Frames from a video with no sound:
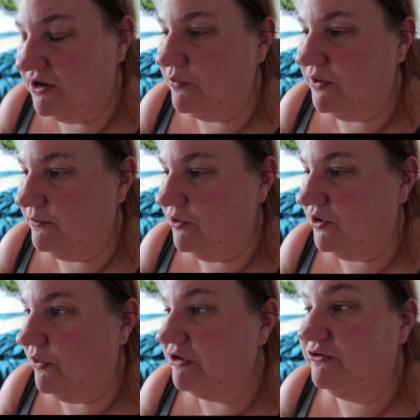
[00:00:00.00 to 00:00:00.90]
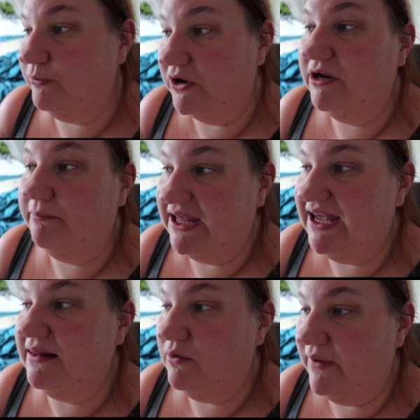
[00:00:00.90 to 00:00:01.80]
no, we're, we're going to, we're going to
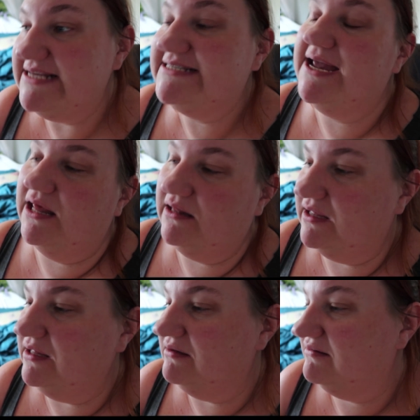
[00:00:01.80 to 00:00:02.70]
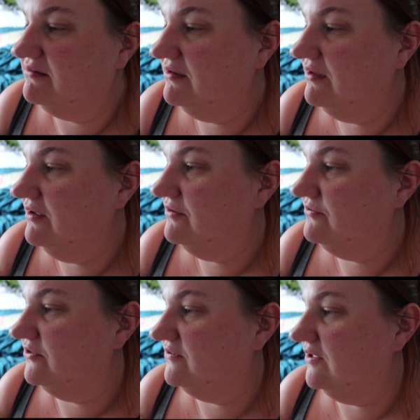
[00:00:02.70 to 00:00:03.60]
be in the West and the East
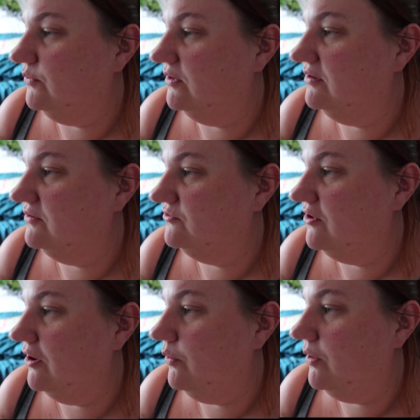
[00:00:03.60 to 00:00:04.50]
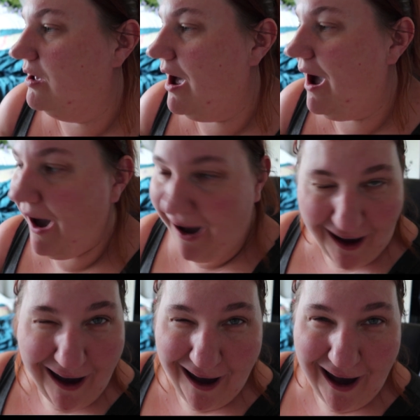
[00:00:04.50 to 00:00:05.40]
for the sequel, so.
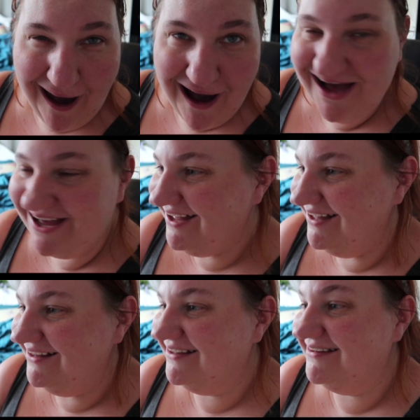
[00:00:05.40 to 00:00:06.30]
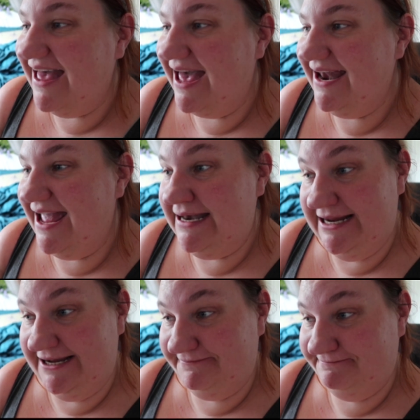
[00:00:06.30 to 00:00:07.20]
Because that
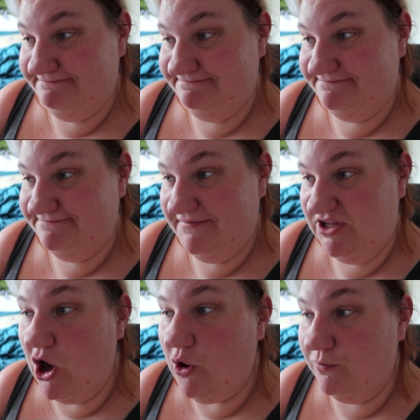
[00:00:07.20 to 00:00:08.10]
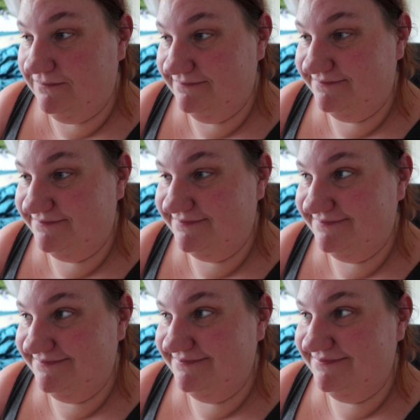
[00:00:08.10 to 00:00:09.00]
ending, yo,
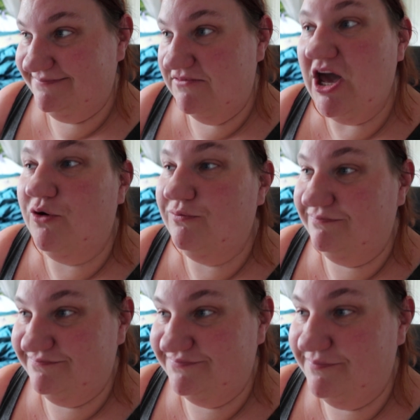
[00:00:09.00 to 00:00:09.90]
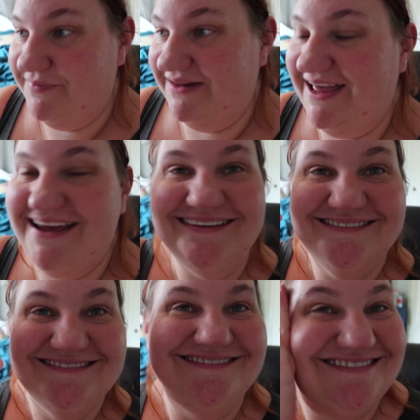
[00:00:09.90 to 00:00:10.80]
yo, but like,
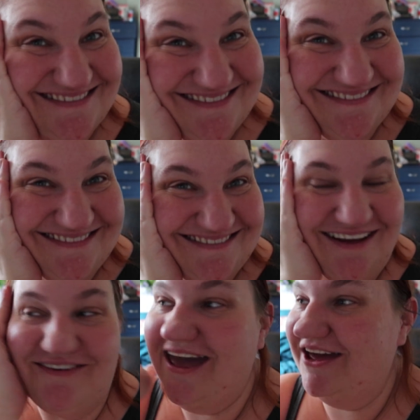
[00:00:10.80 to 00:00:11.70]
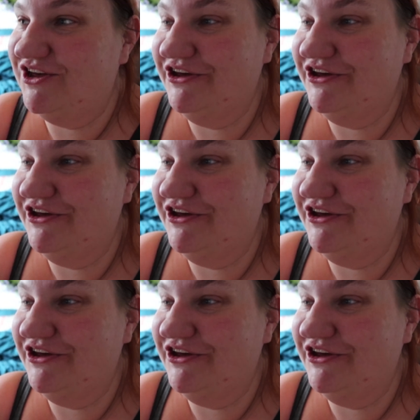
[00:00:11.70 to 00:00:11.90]
okay,